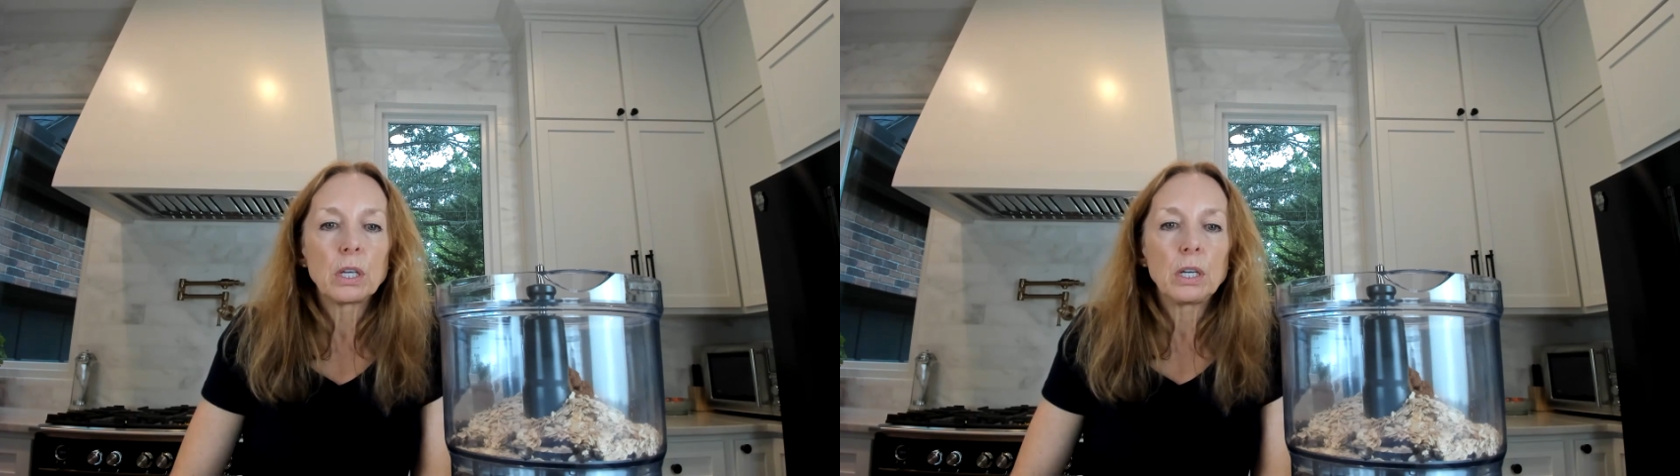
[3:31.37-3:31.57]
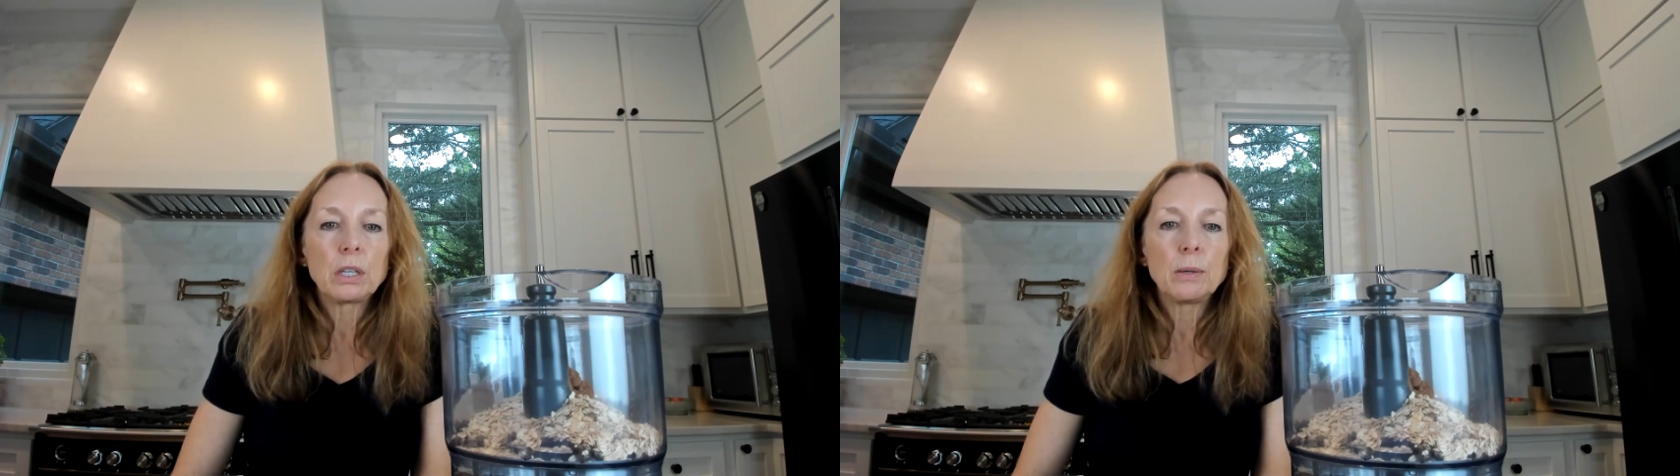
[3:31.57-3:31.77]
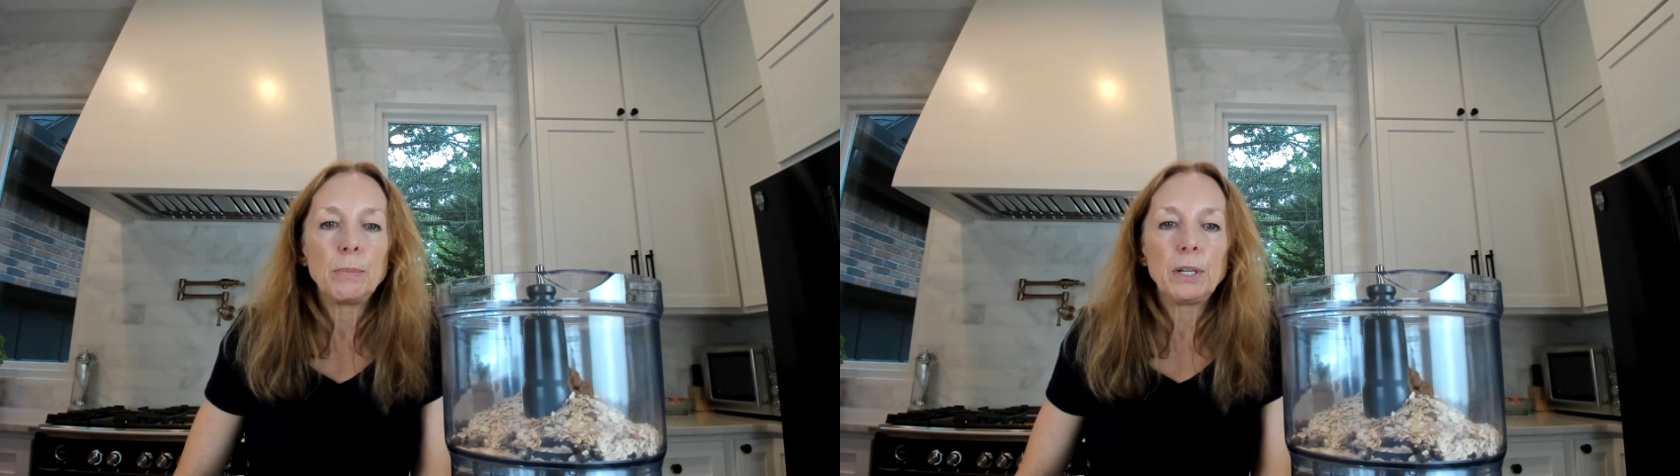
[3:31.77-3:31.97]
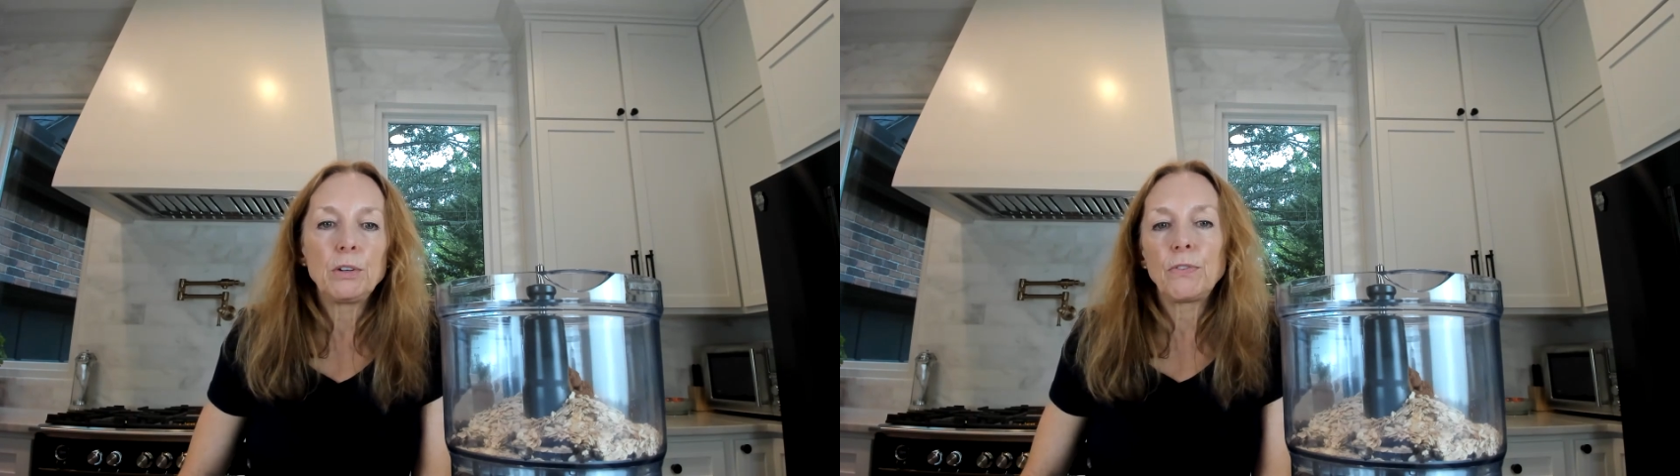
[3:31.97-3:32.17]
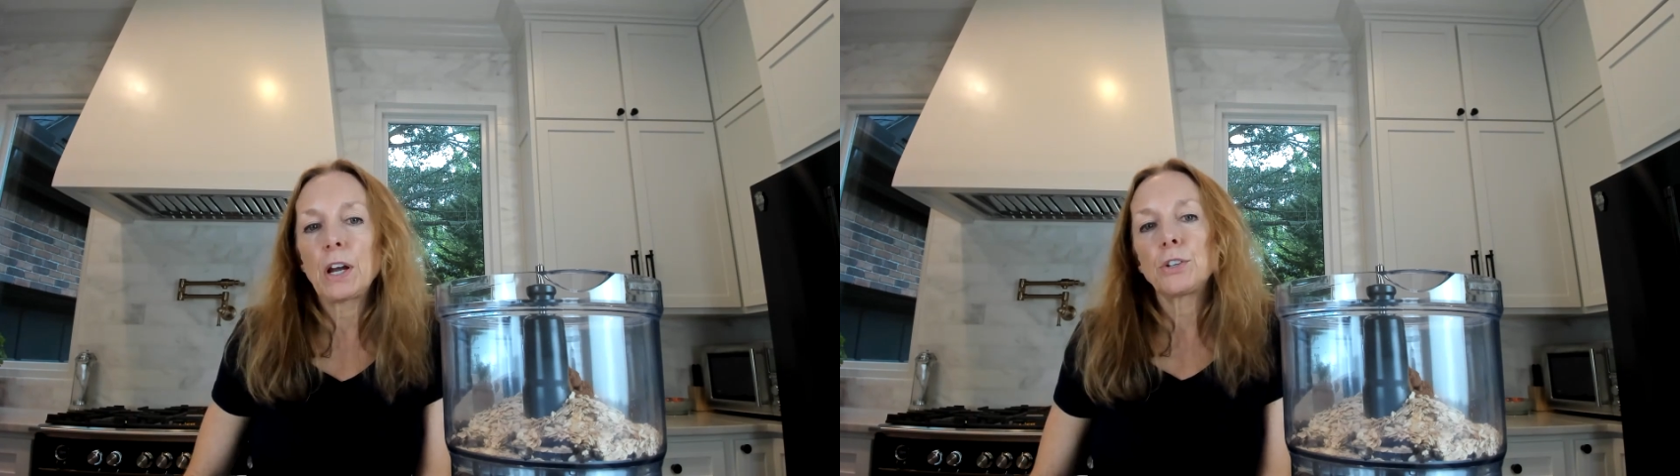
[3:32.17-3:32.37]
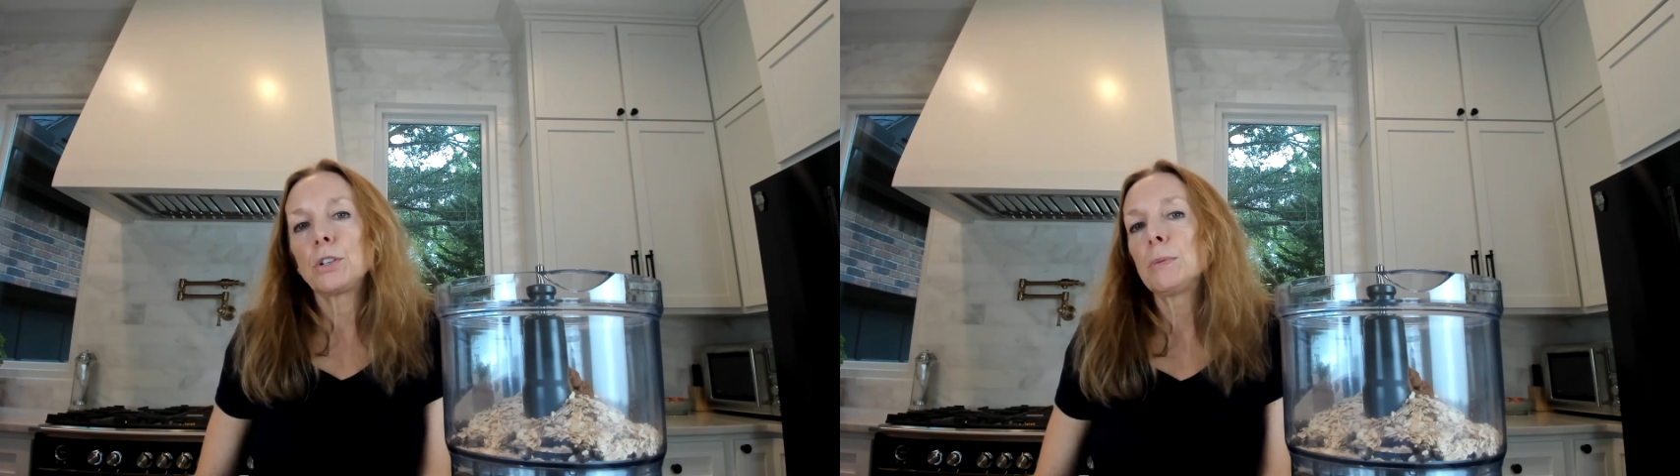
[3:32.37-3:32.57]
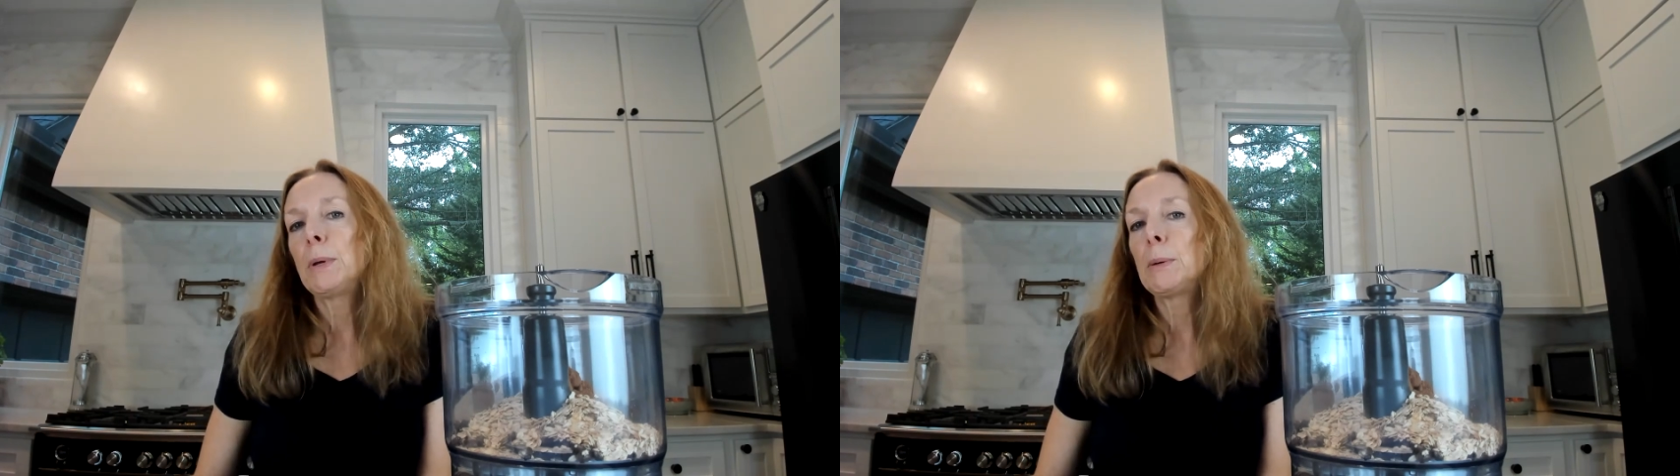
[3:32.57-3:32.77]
like the manufactured